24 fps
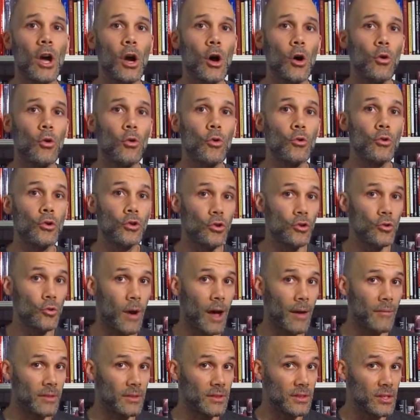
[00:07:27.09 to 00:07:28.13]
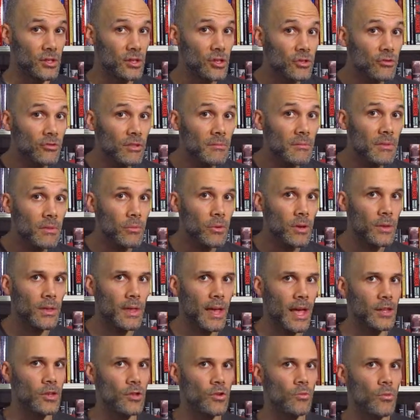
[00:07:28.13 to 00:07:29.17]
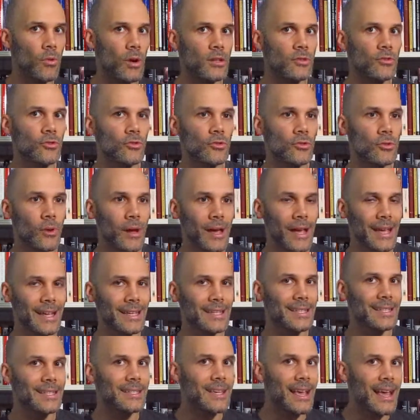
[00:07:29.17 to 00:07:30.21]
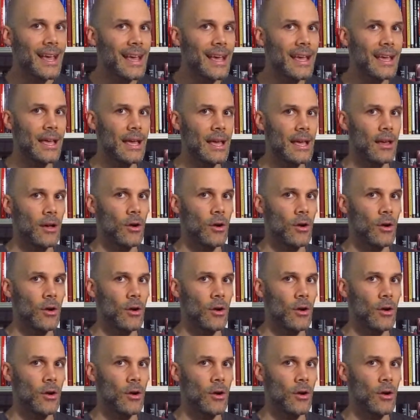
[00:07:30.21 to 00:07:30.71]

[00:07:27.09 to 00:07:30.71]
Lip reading: who you have a disagreement with and you want to say